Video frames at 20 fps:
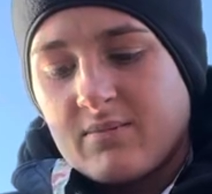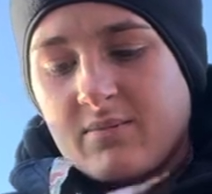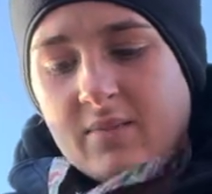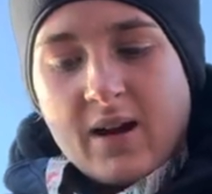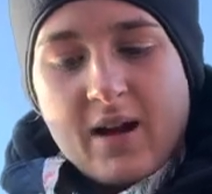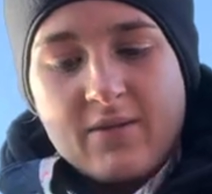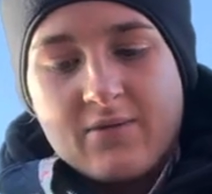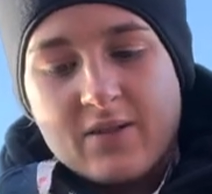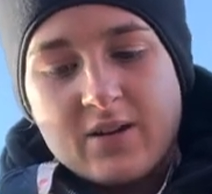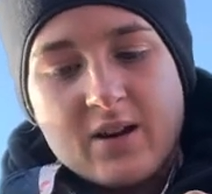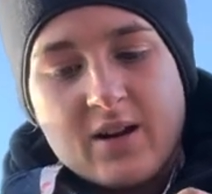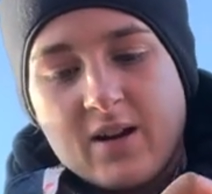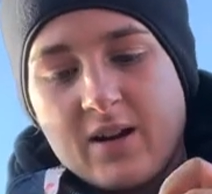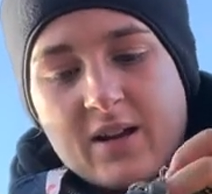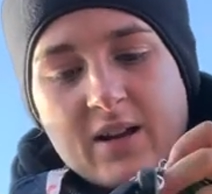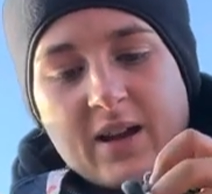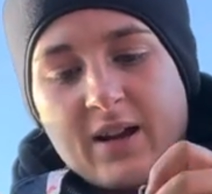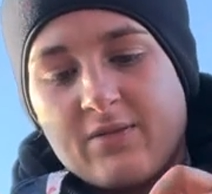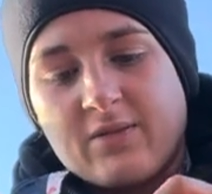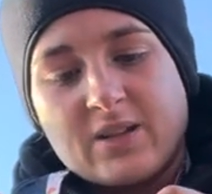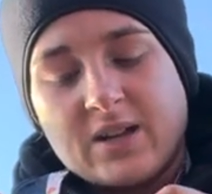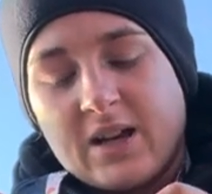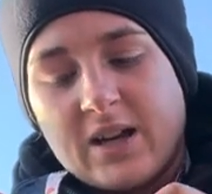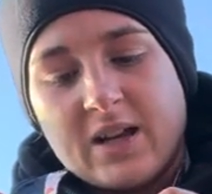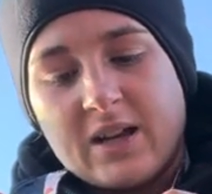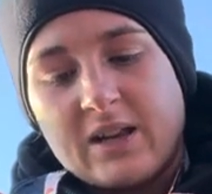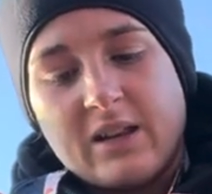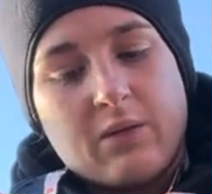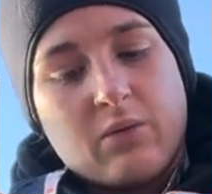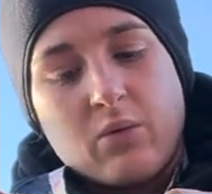every night, every
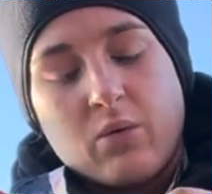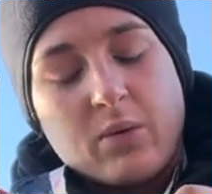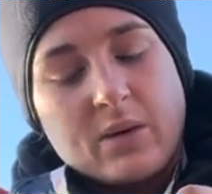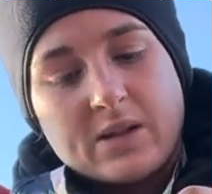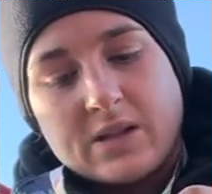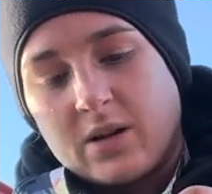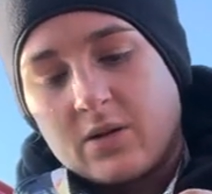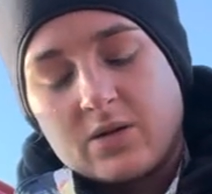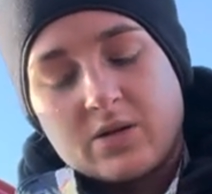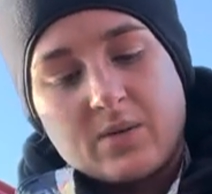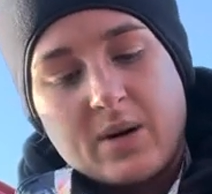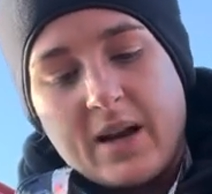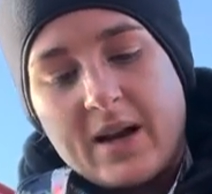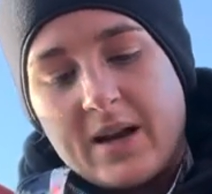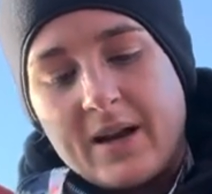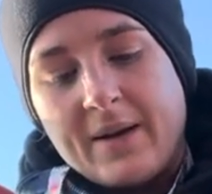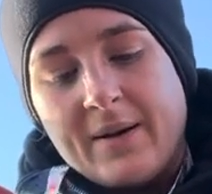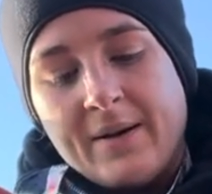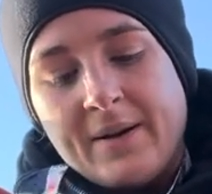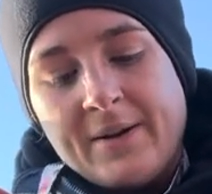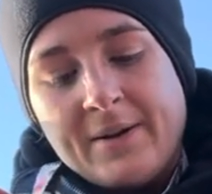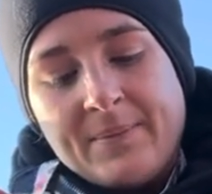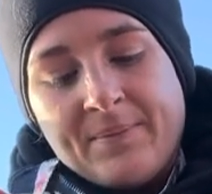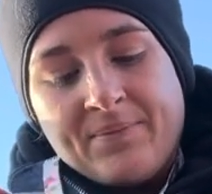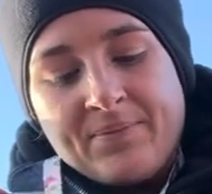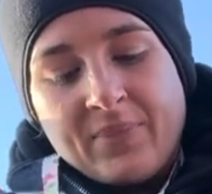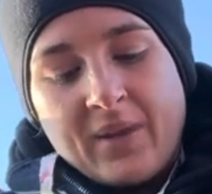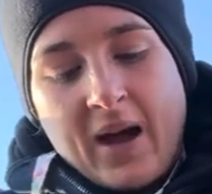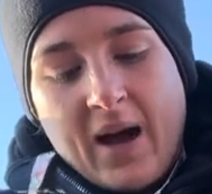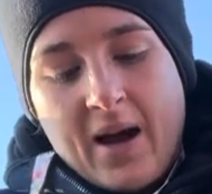day, they're always locked away,
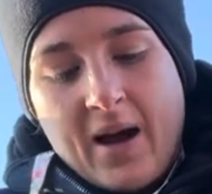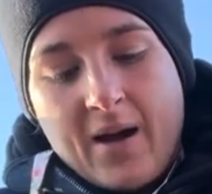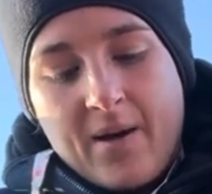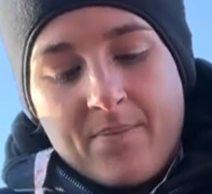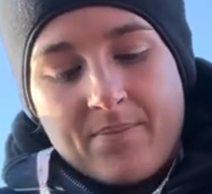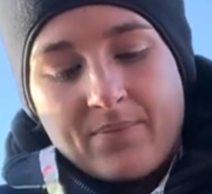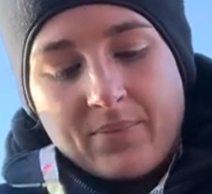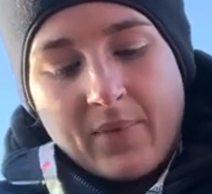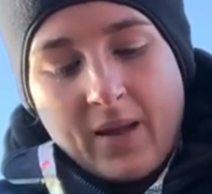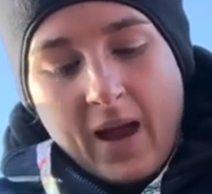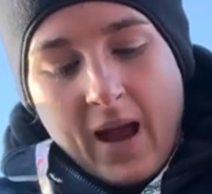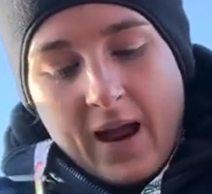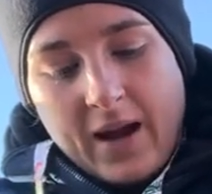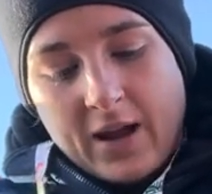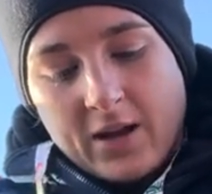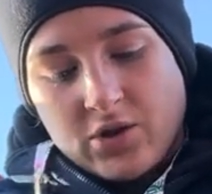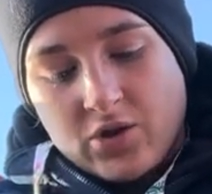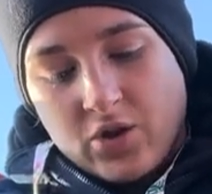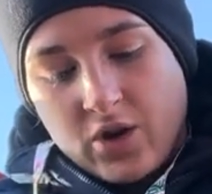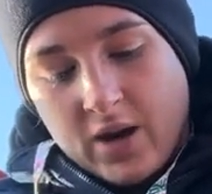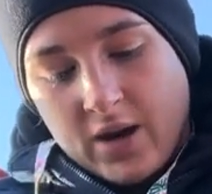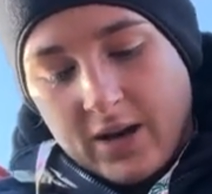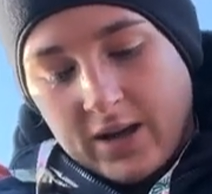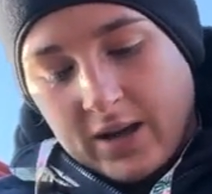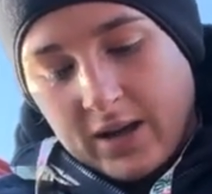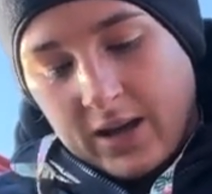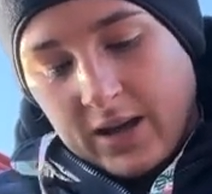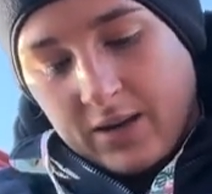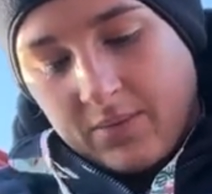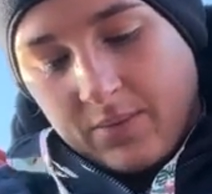and I try and
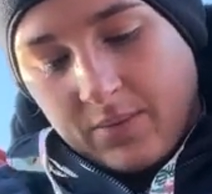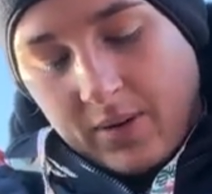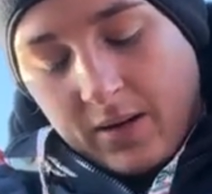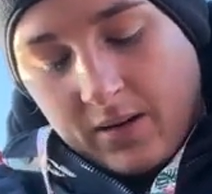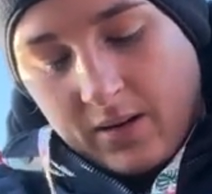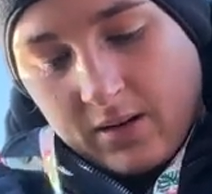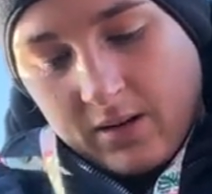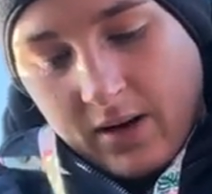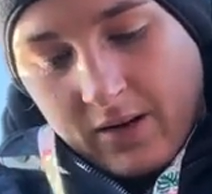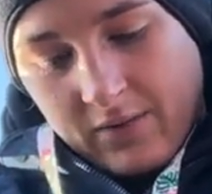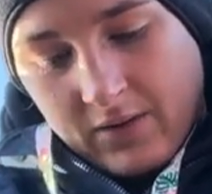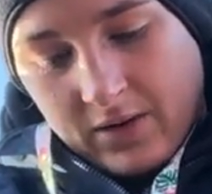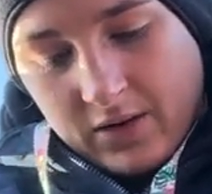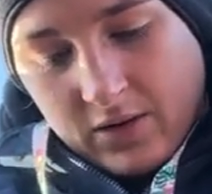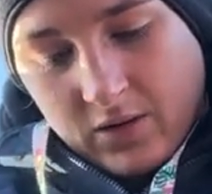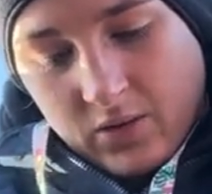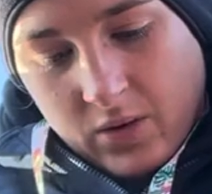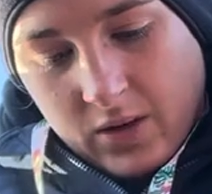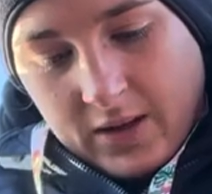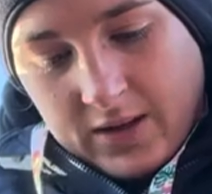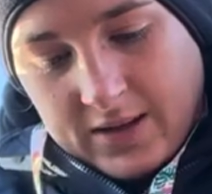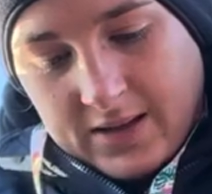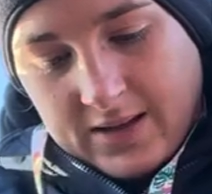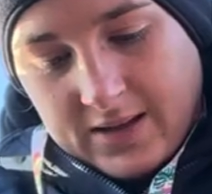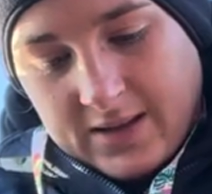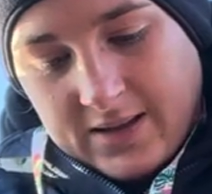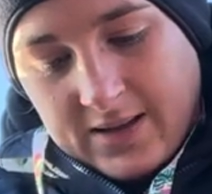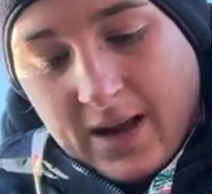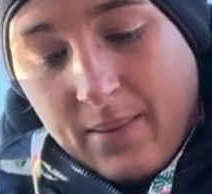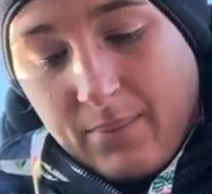keep everything quite
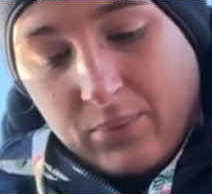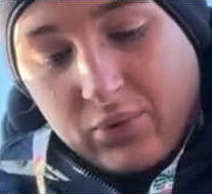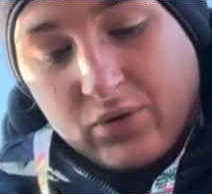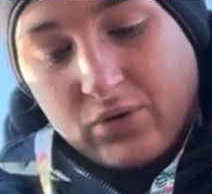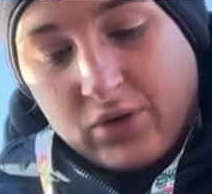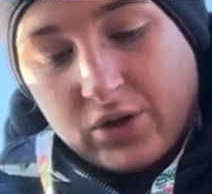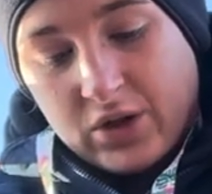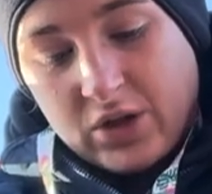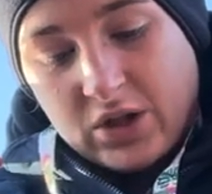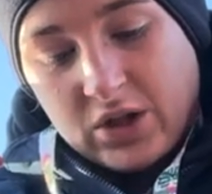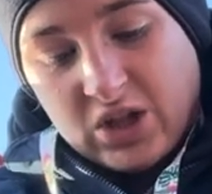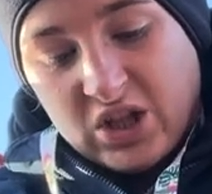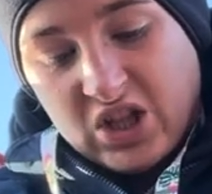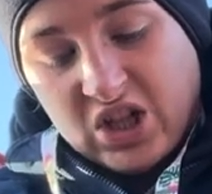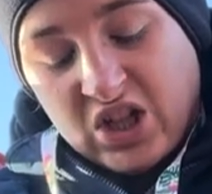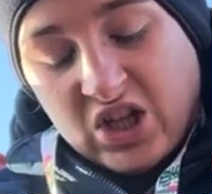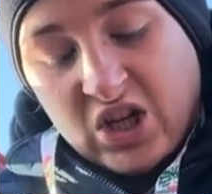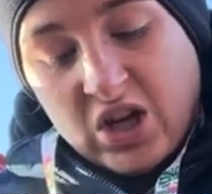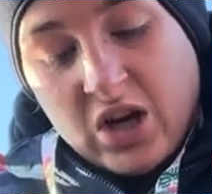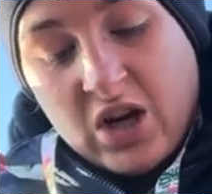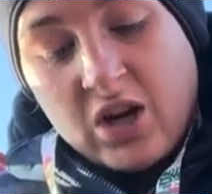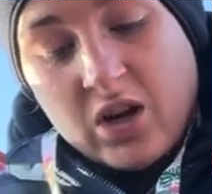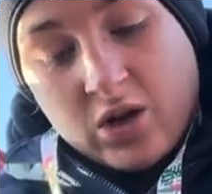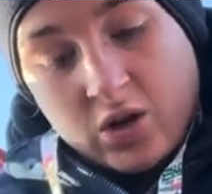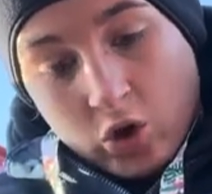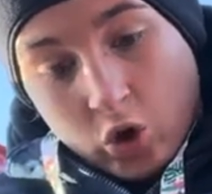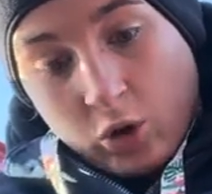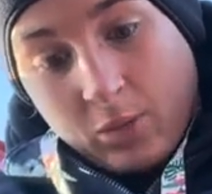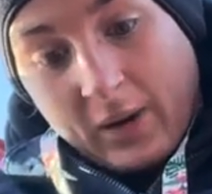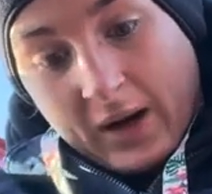separate
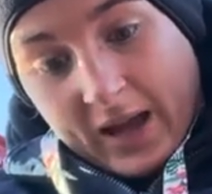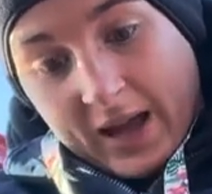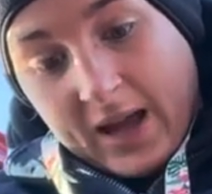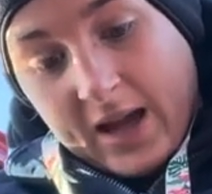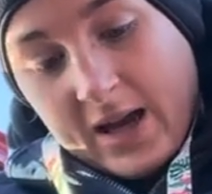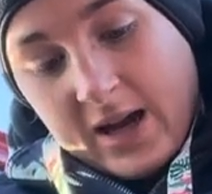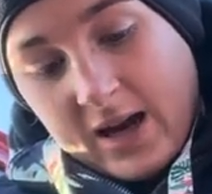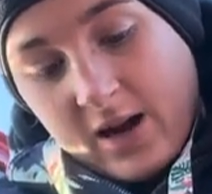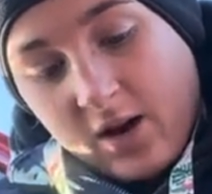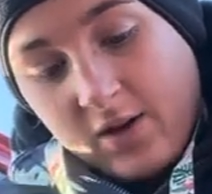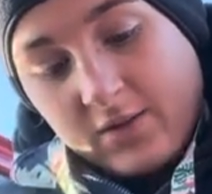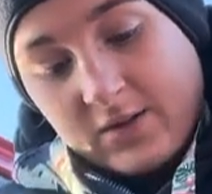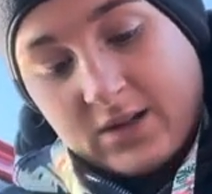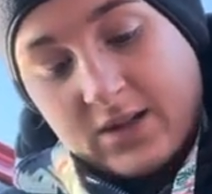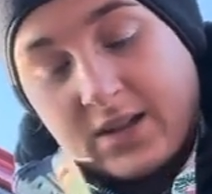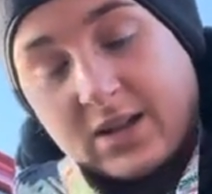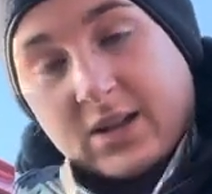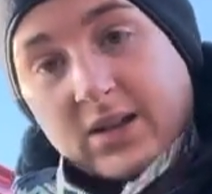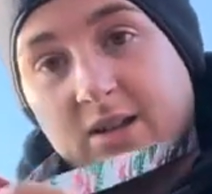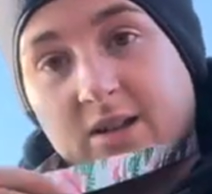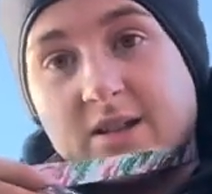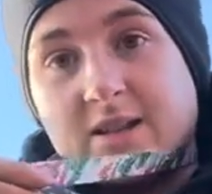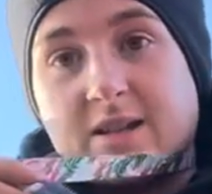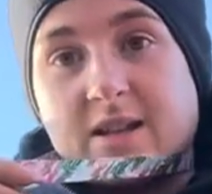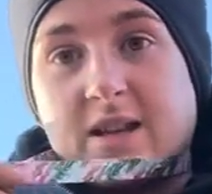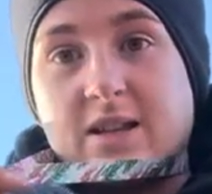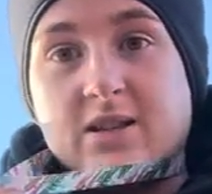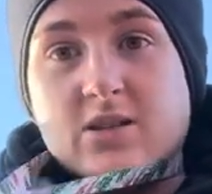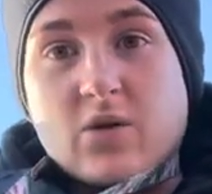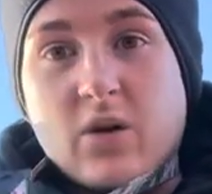normally. Obviously you can see
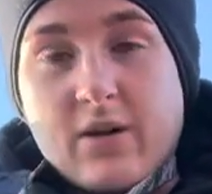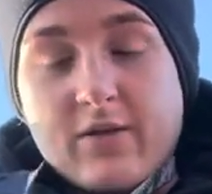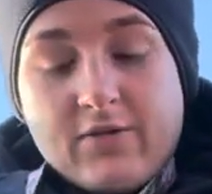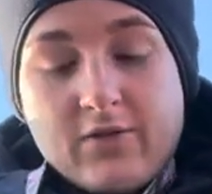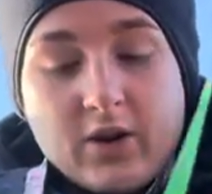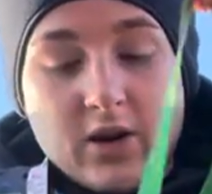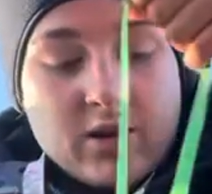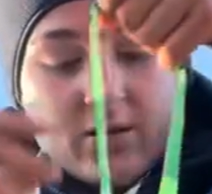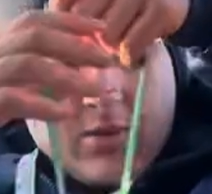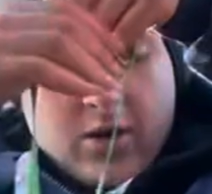it's quite full at the